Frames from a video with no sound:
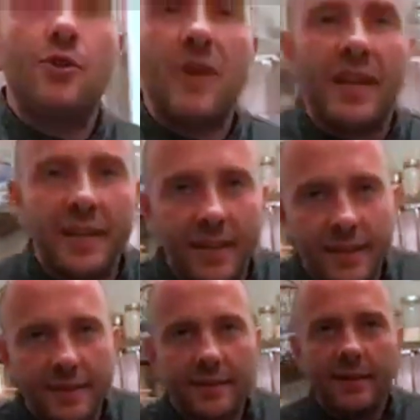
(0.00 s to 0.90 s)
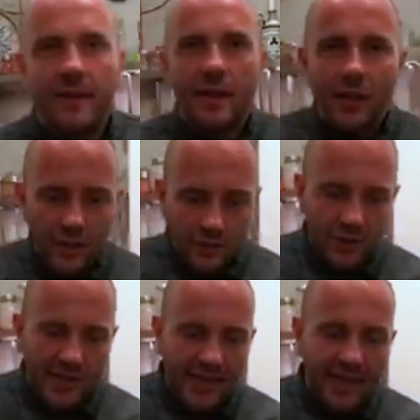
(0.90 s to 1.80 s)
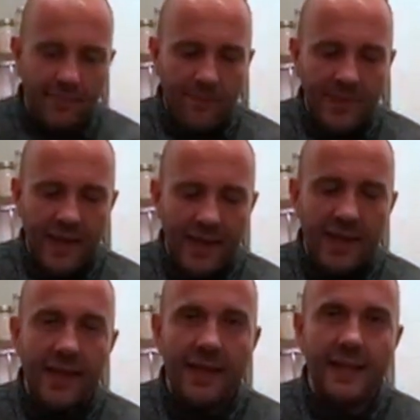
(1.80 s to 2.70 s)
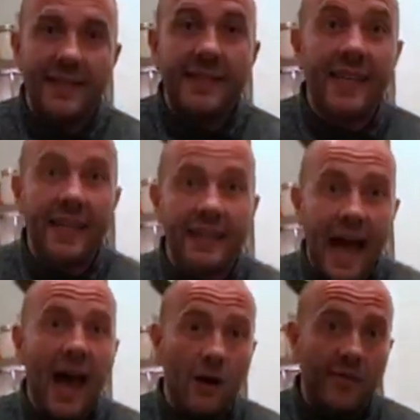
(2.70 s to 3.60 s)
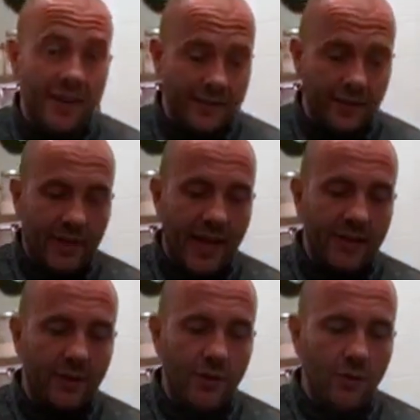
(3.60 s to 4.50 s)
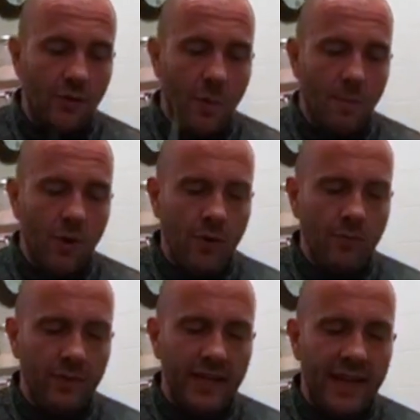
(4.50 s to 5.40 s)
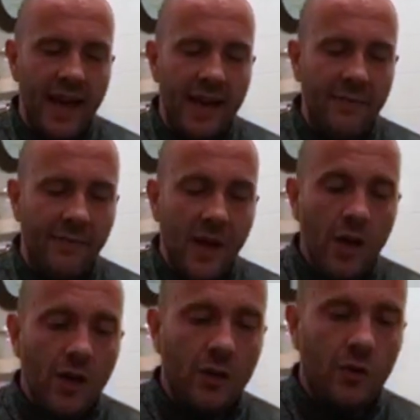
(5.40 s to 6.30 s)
trick to take the seed out of it. Okay, so you do boom with the knife, you